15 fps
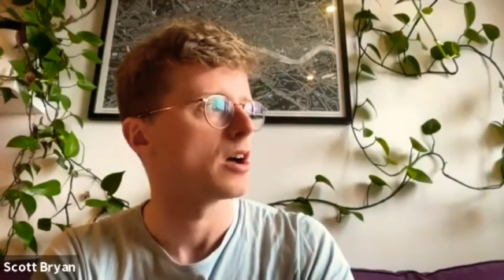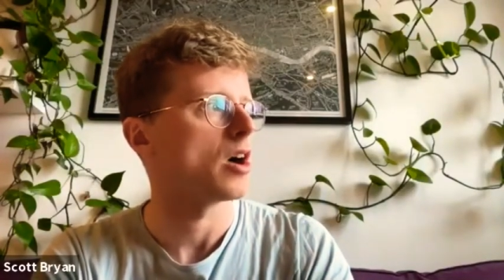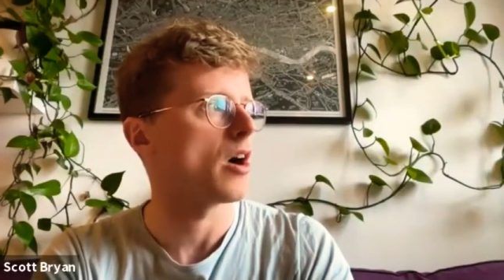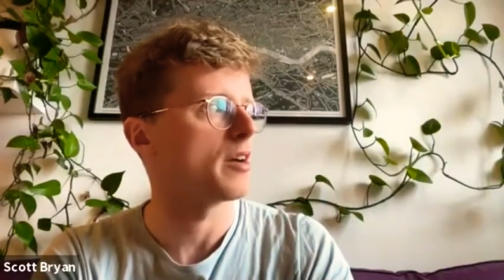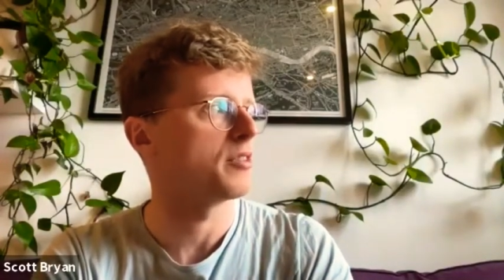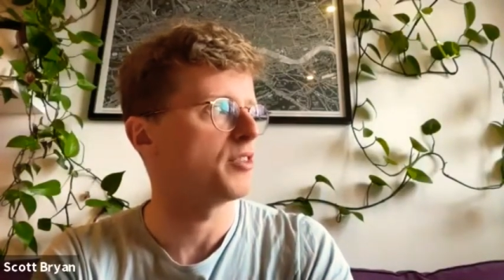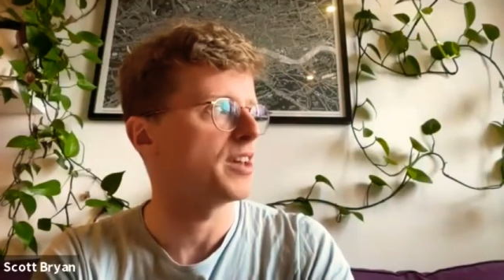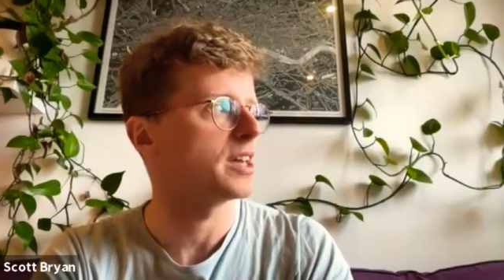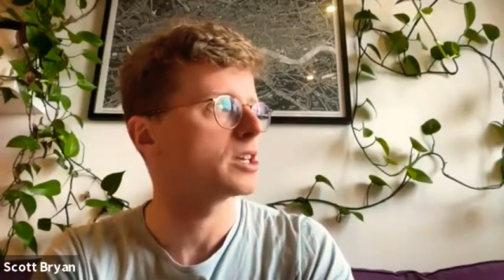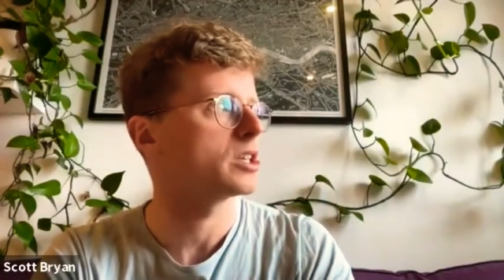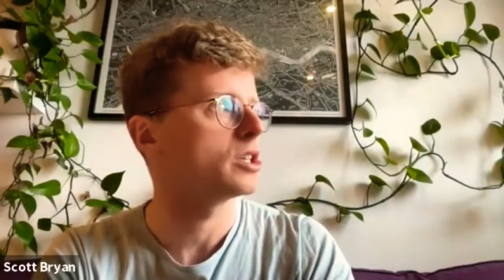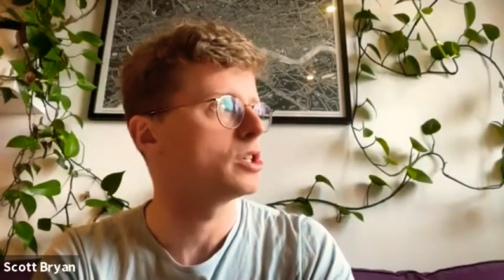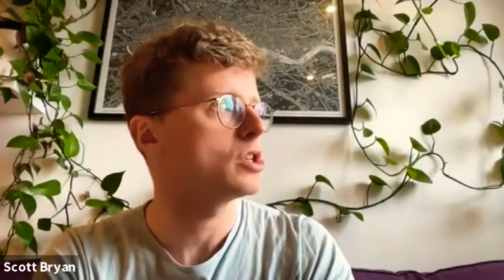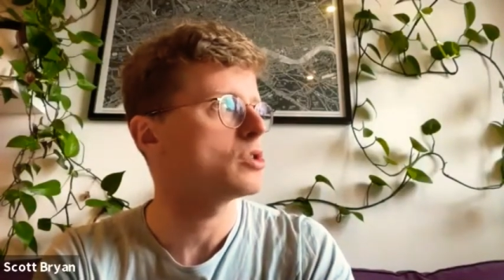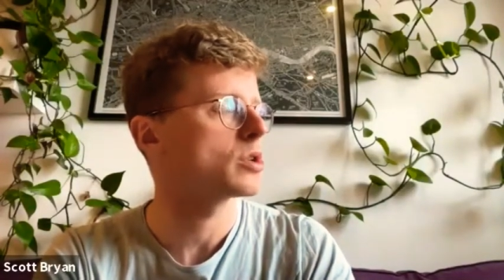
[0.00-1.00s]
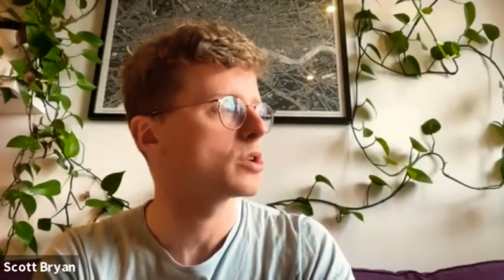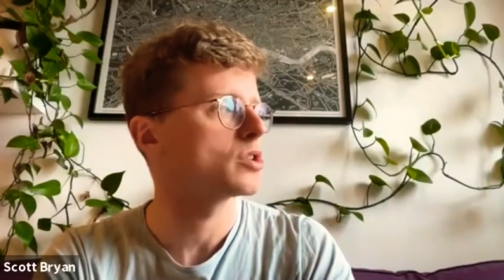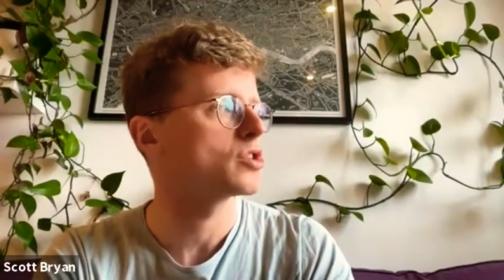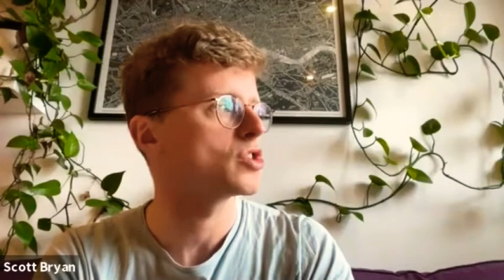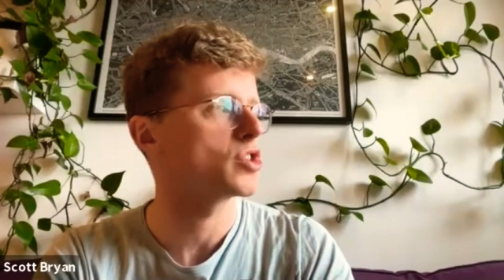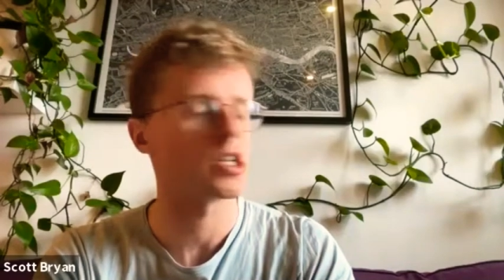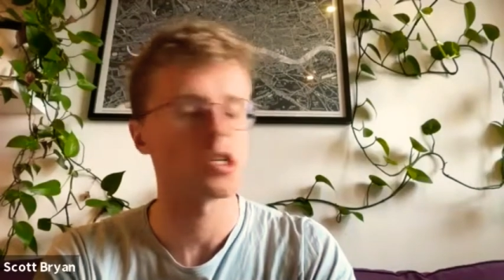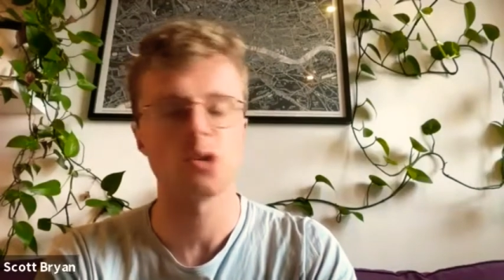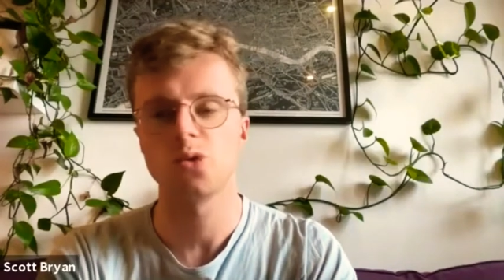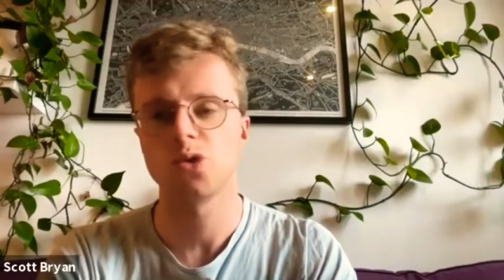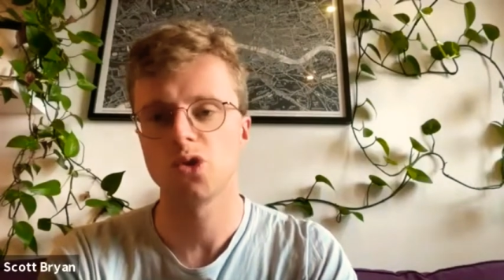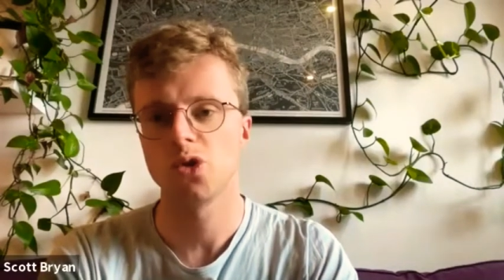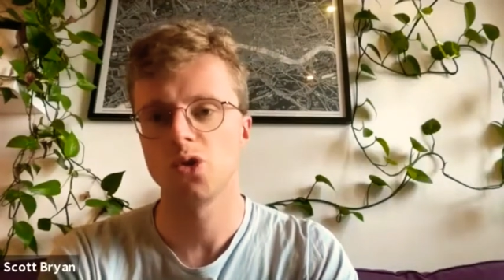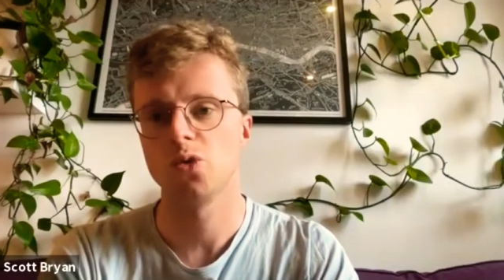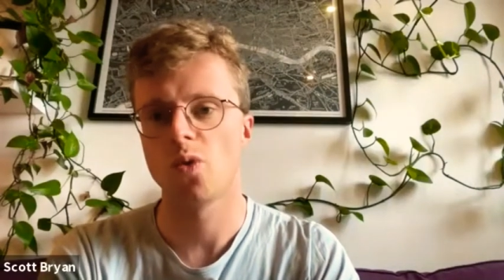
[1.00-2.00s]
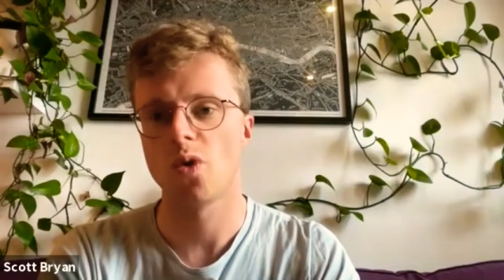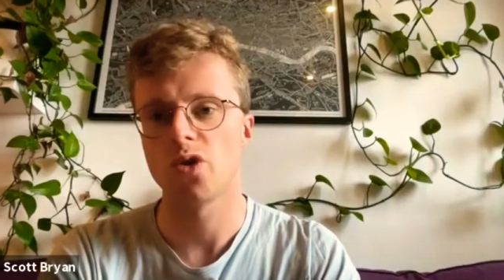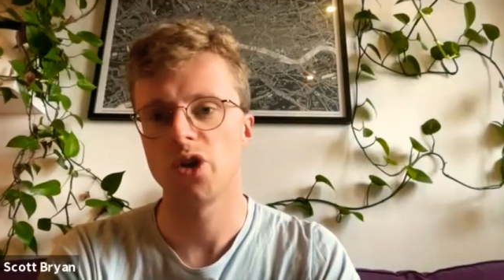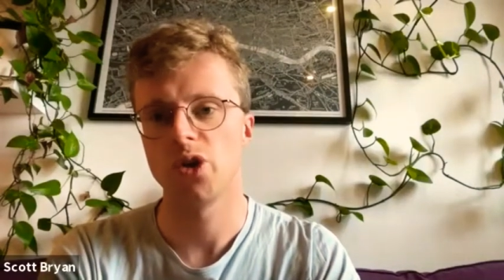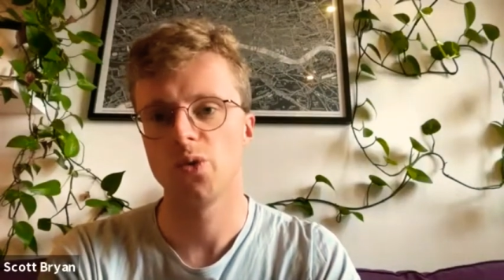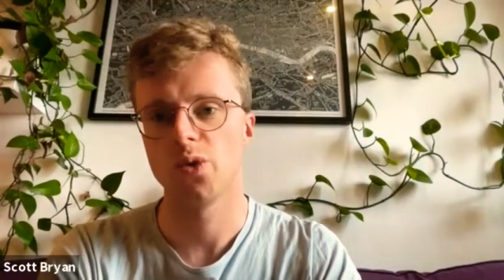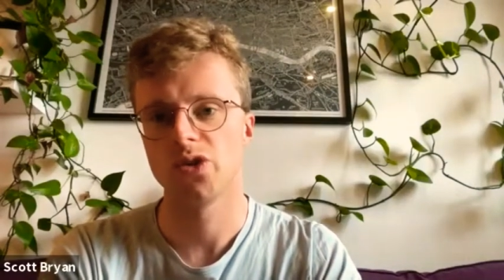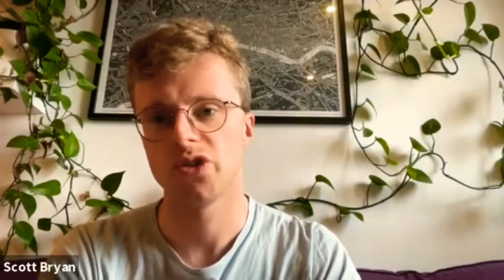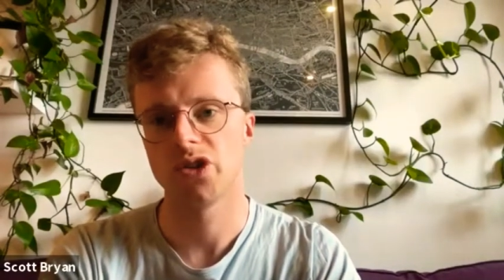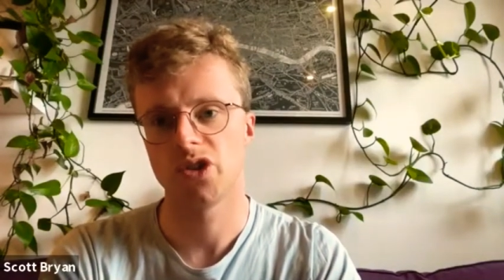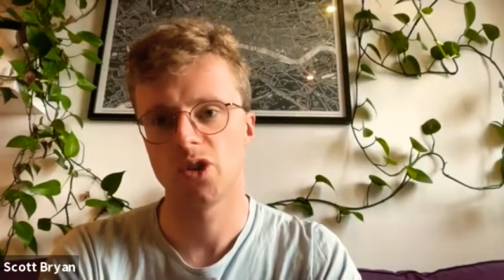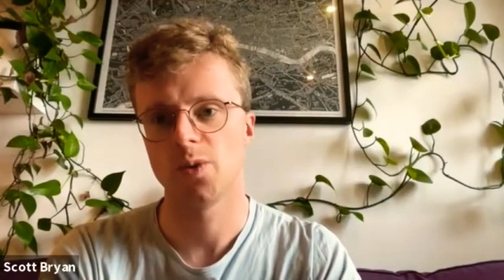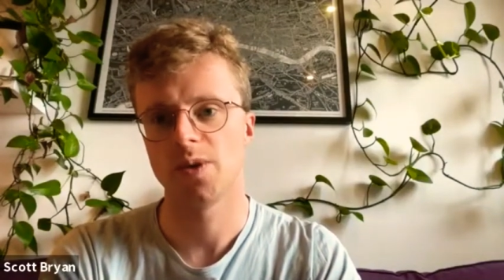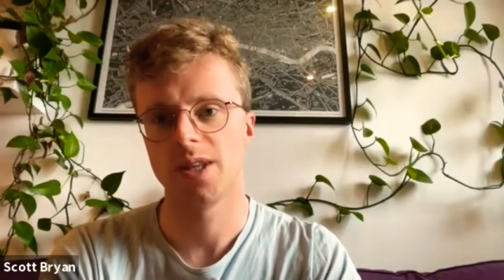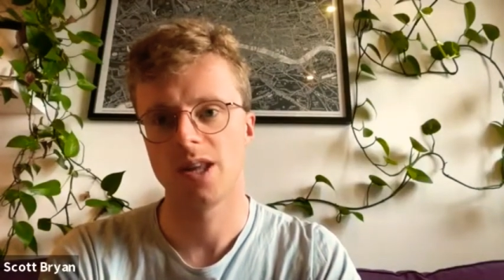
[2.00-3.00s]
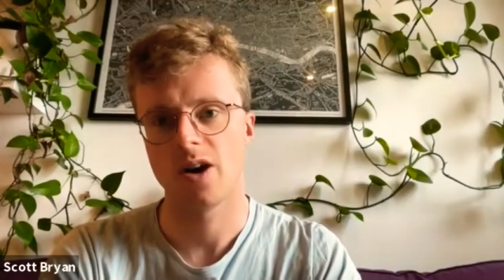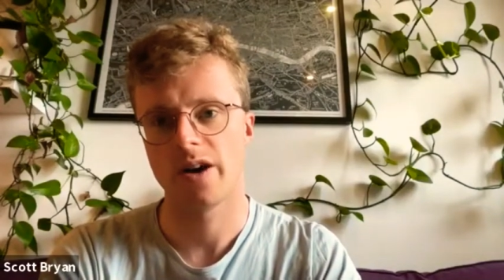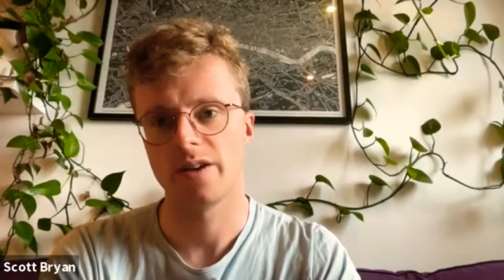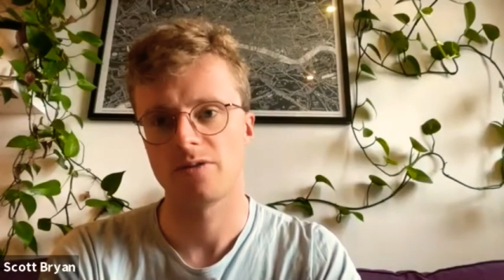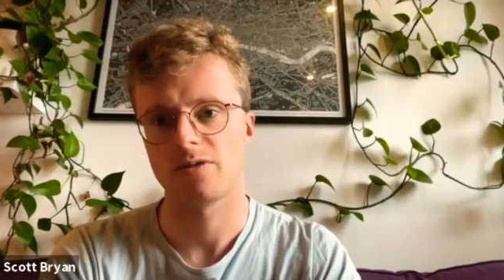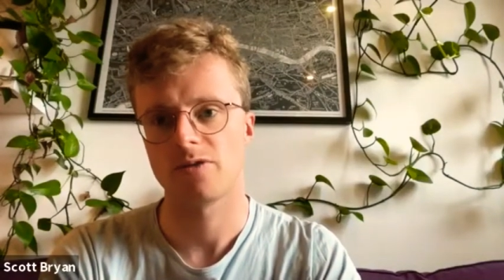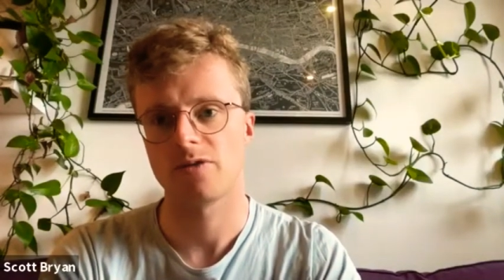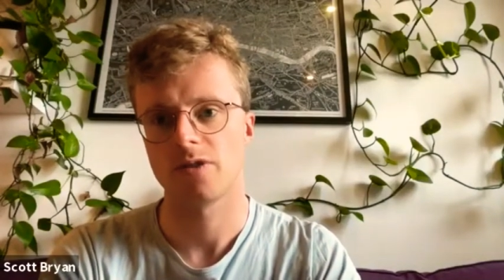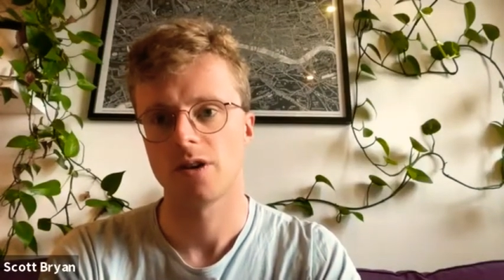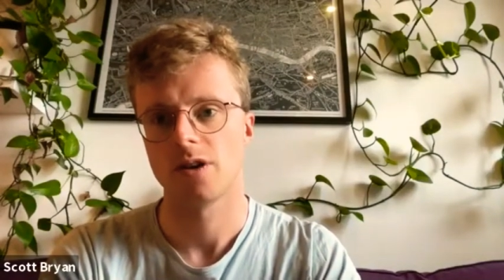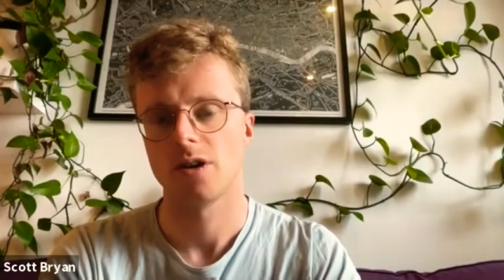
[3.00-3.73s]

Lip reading: I think you can still do what you want to do in life